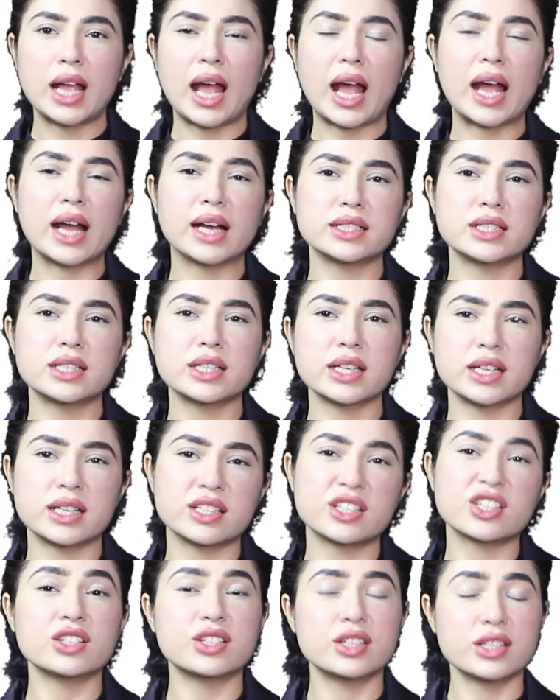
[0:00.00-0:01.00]
and
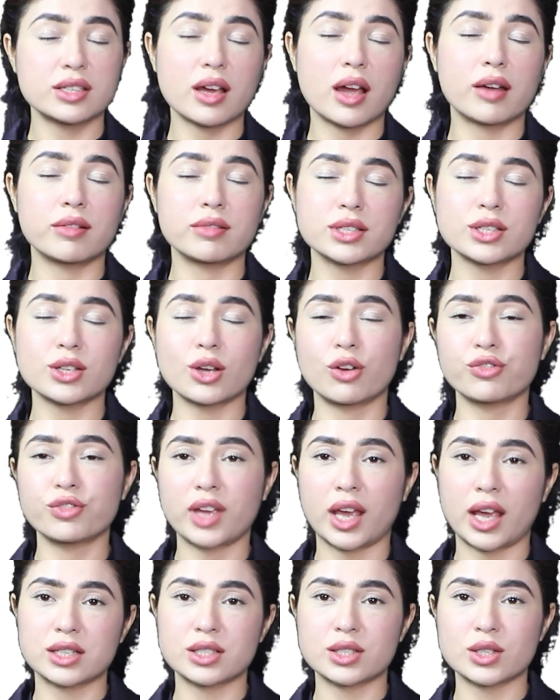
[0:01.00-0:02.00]
is desirous of
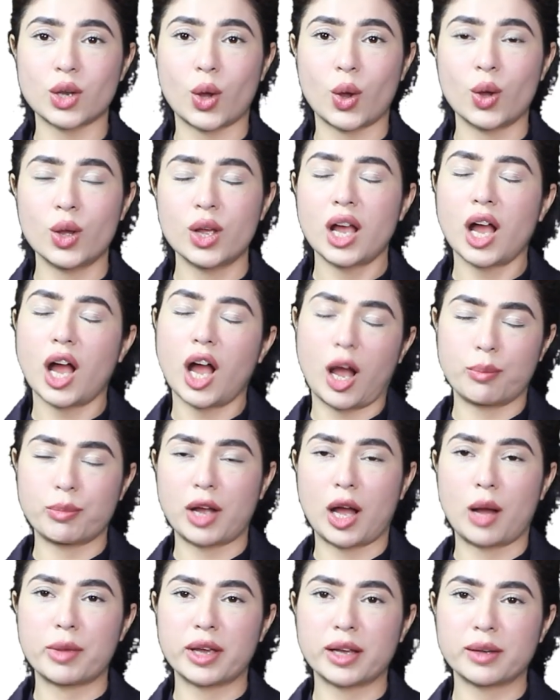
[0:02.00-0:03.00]
case law
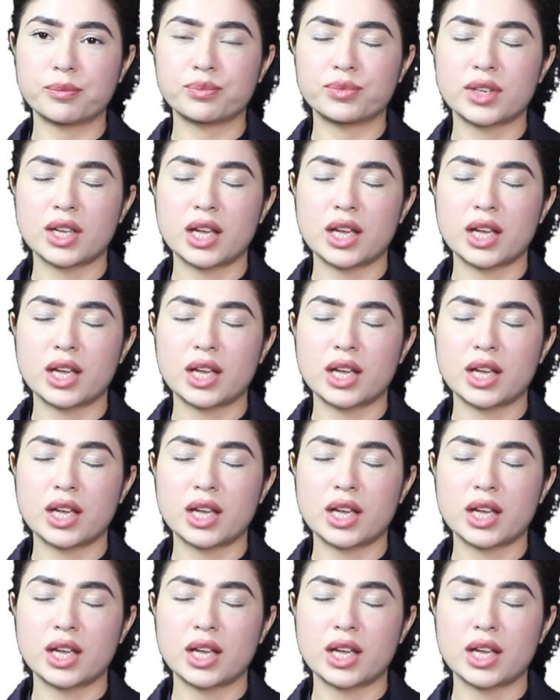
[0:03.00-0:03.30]
upcoming.